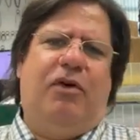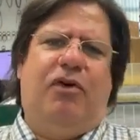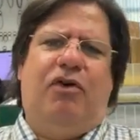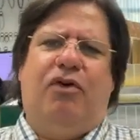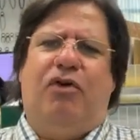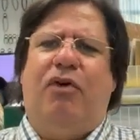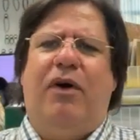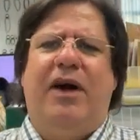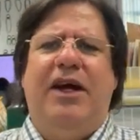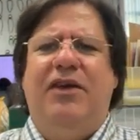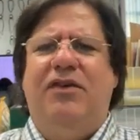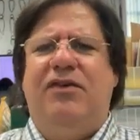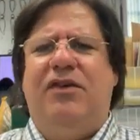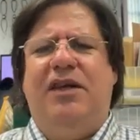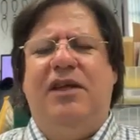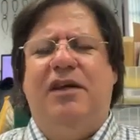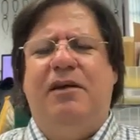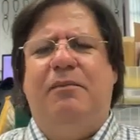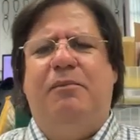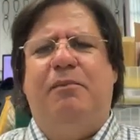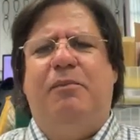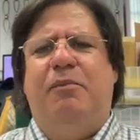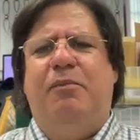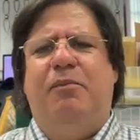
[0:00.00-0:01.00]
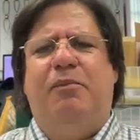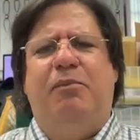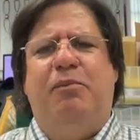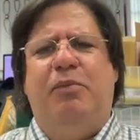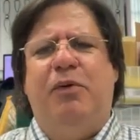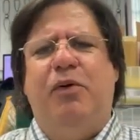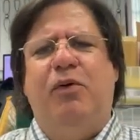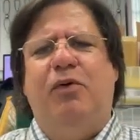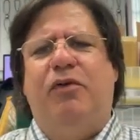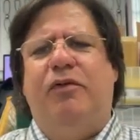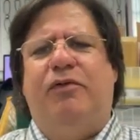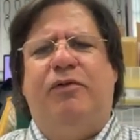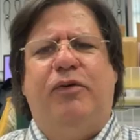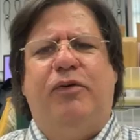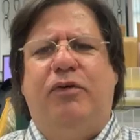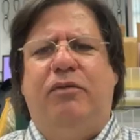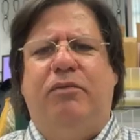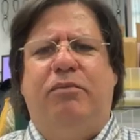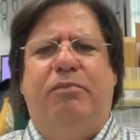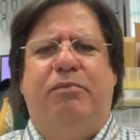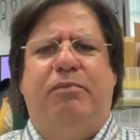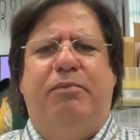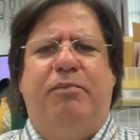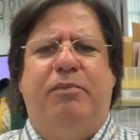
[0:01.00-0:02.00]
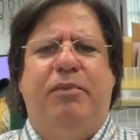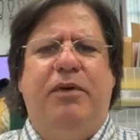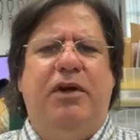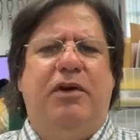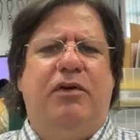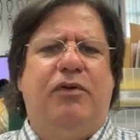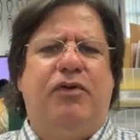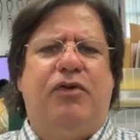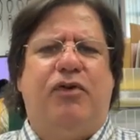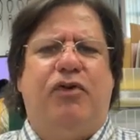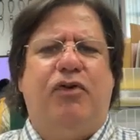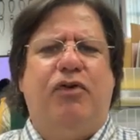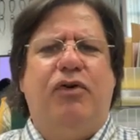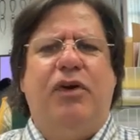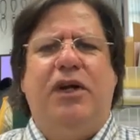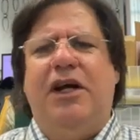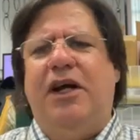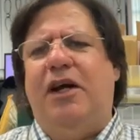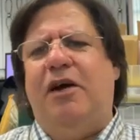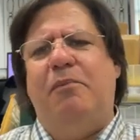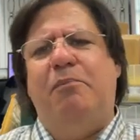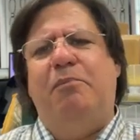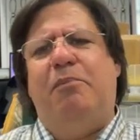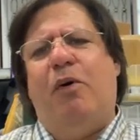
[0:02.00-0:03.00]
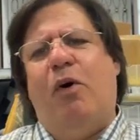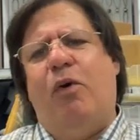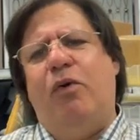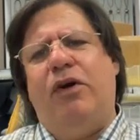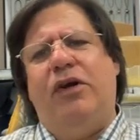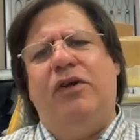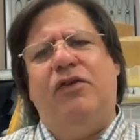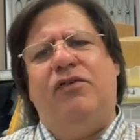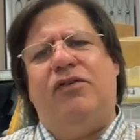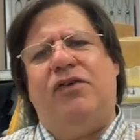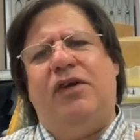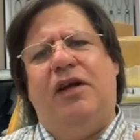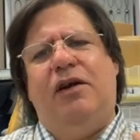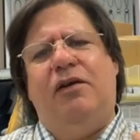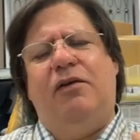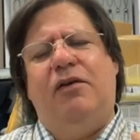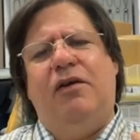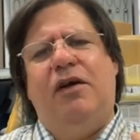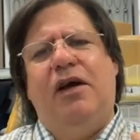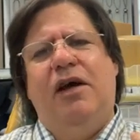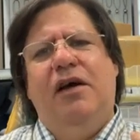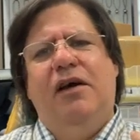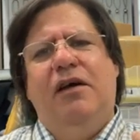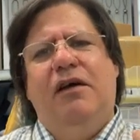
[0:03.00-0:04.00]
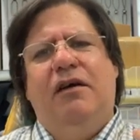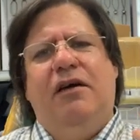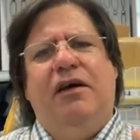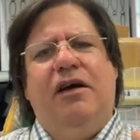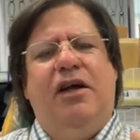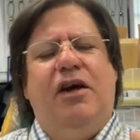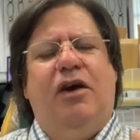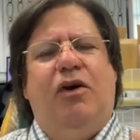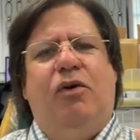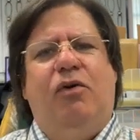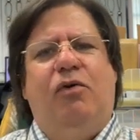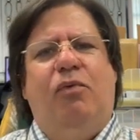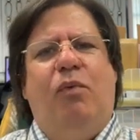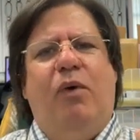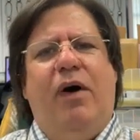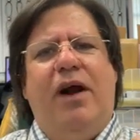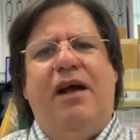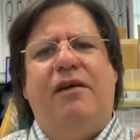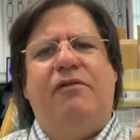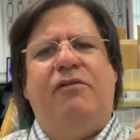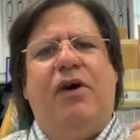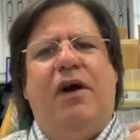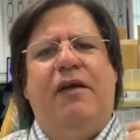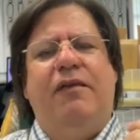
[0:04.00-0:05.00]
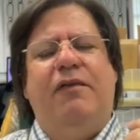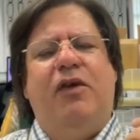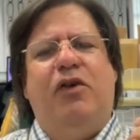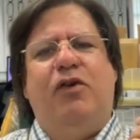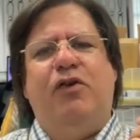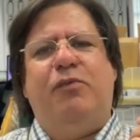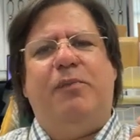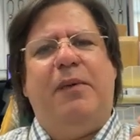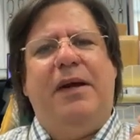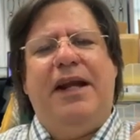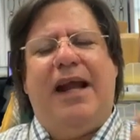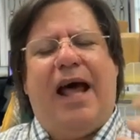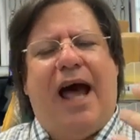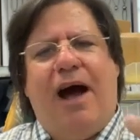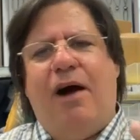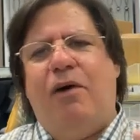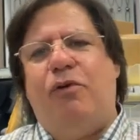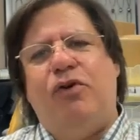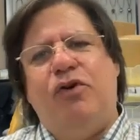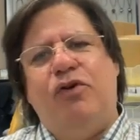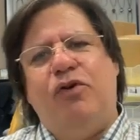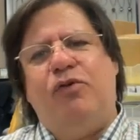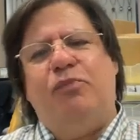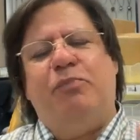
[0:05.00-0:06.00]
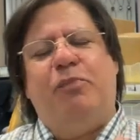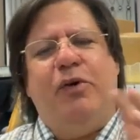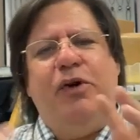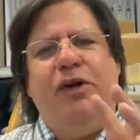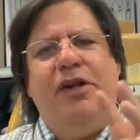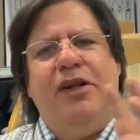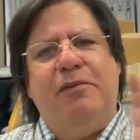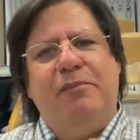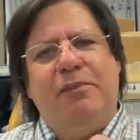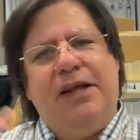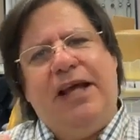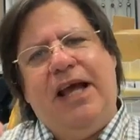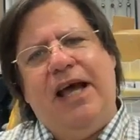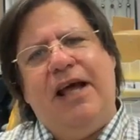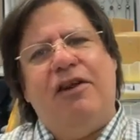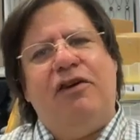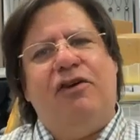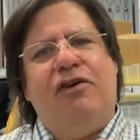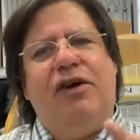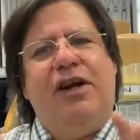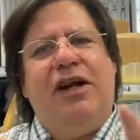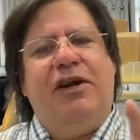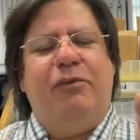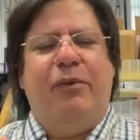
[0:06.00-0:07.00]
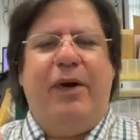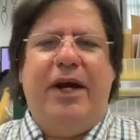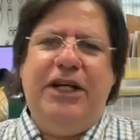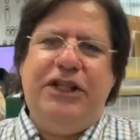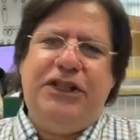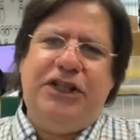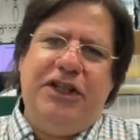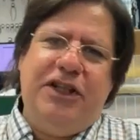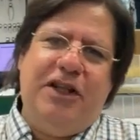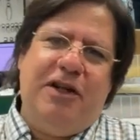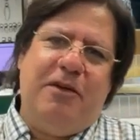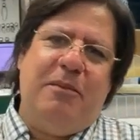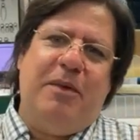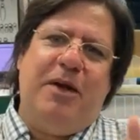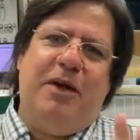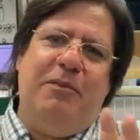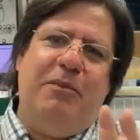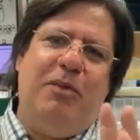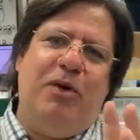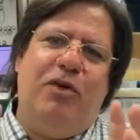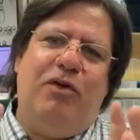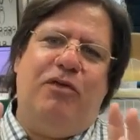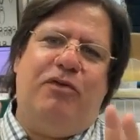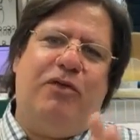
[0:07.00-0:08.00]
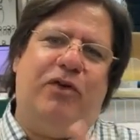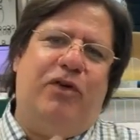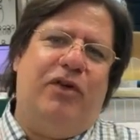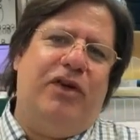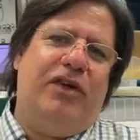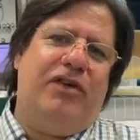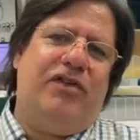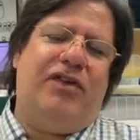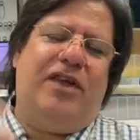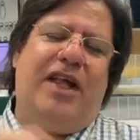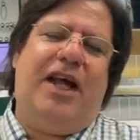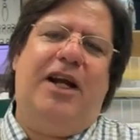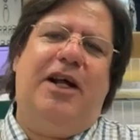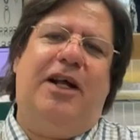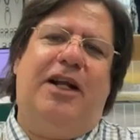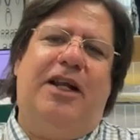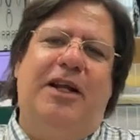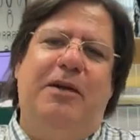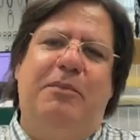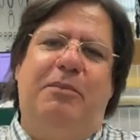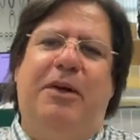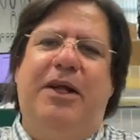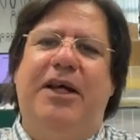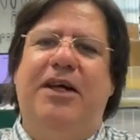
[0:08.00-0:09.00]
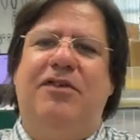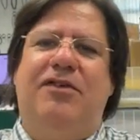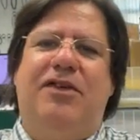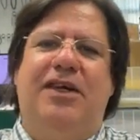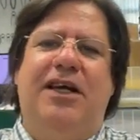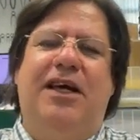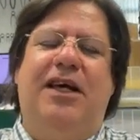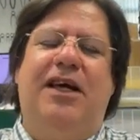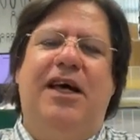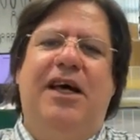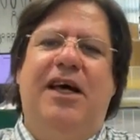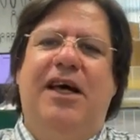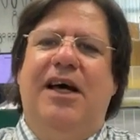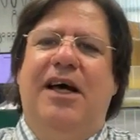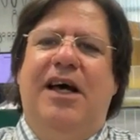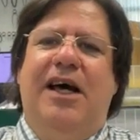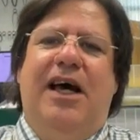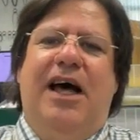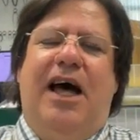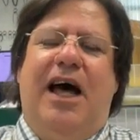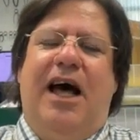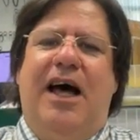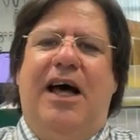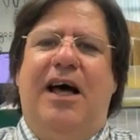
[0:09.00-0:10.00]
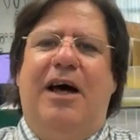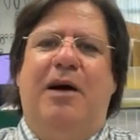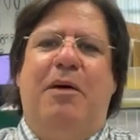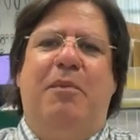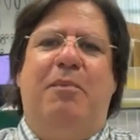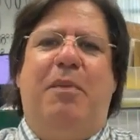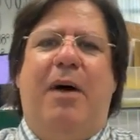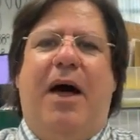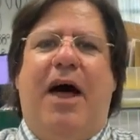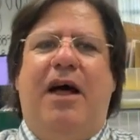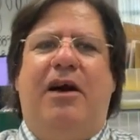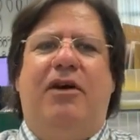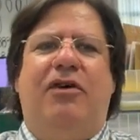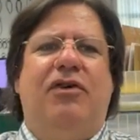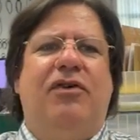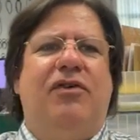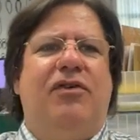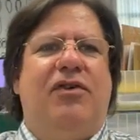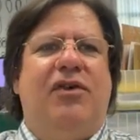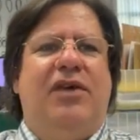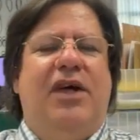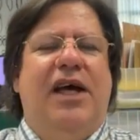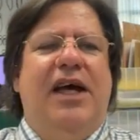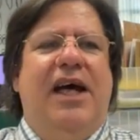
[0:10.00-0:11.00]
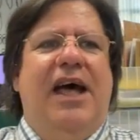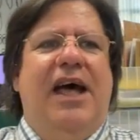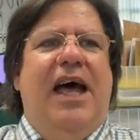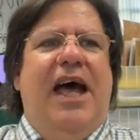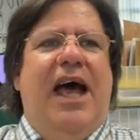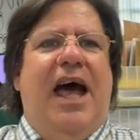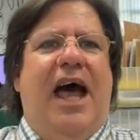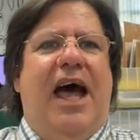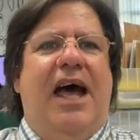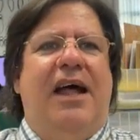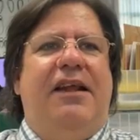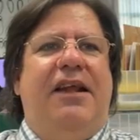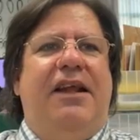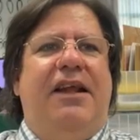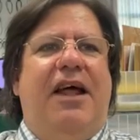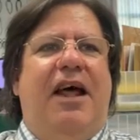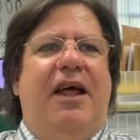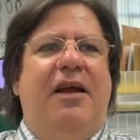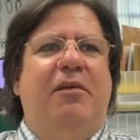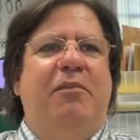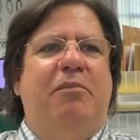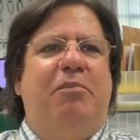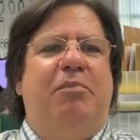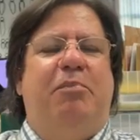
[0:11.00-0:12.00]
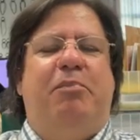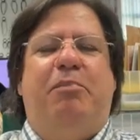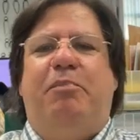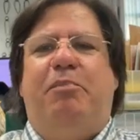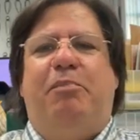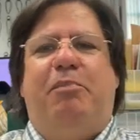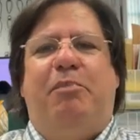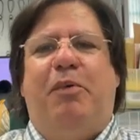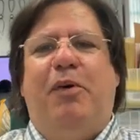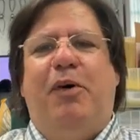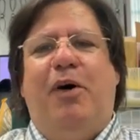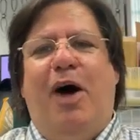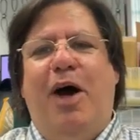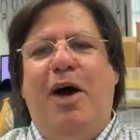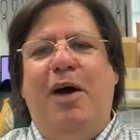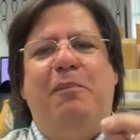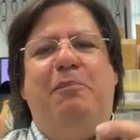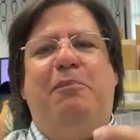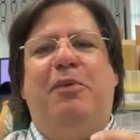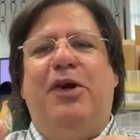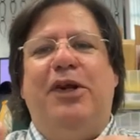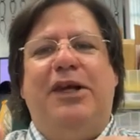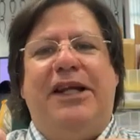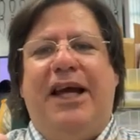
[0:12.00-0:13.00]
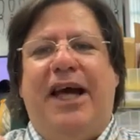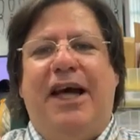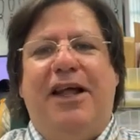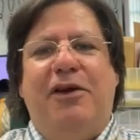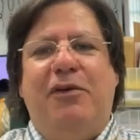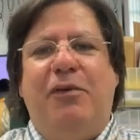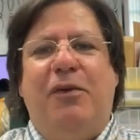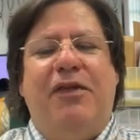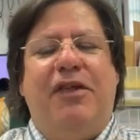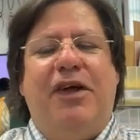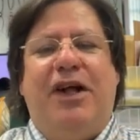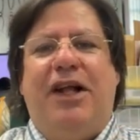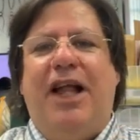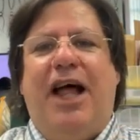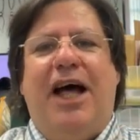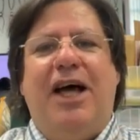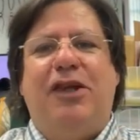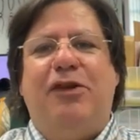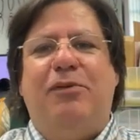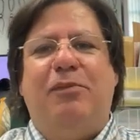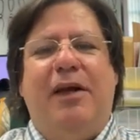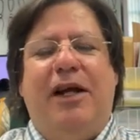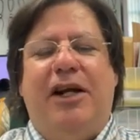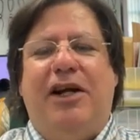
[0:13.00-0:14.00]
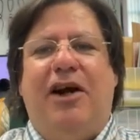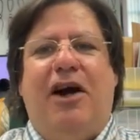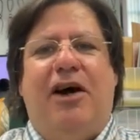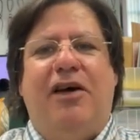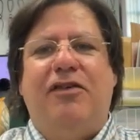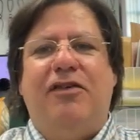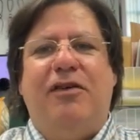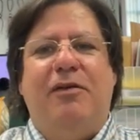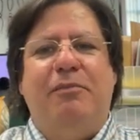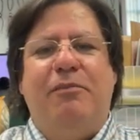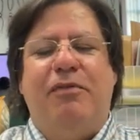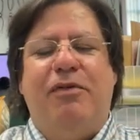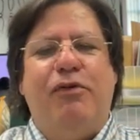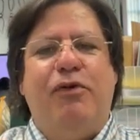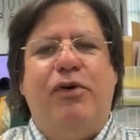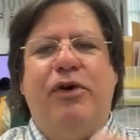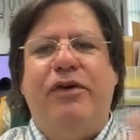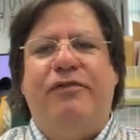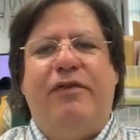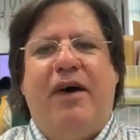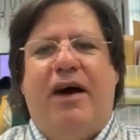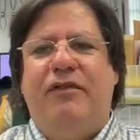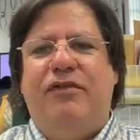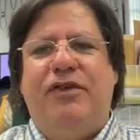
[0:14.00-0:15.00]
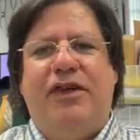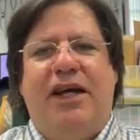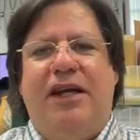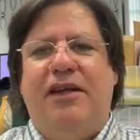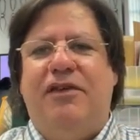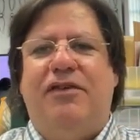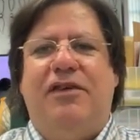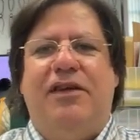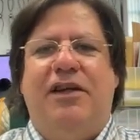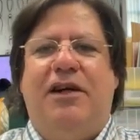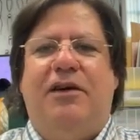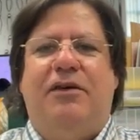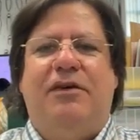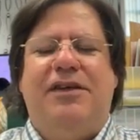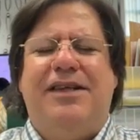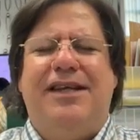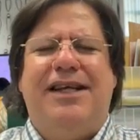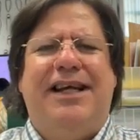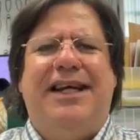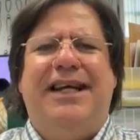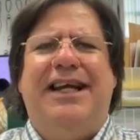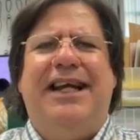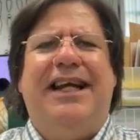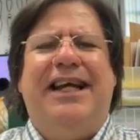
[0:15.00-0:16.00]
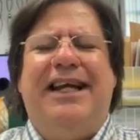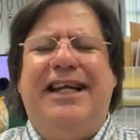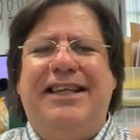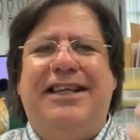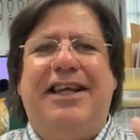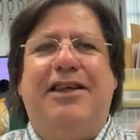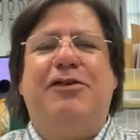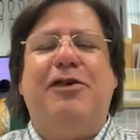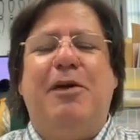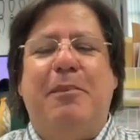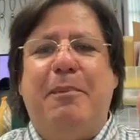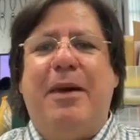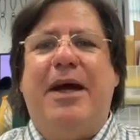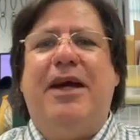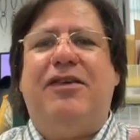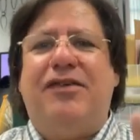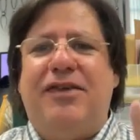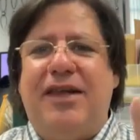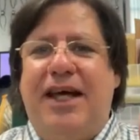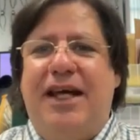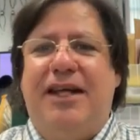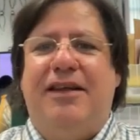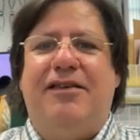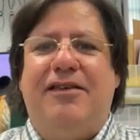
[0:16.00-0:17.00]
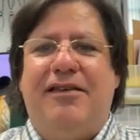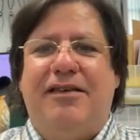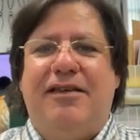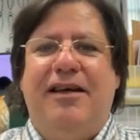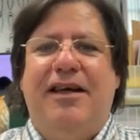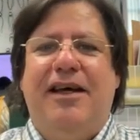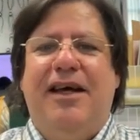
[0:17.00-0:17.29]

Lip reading: crazy, beautiful, you know, sterling components and, you know, whatever, and they'll spend hours putting them together and arranging them in beautiful, aesthetically pleasing patterns, and then put it together with a clasp that cost them 35 cents. You know, it's like it doesn't make sense.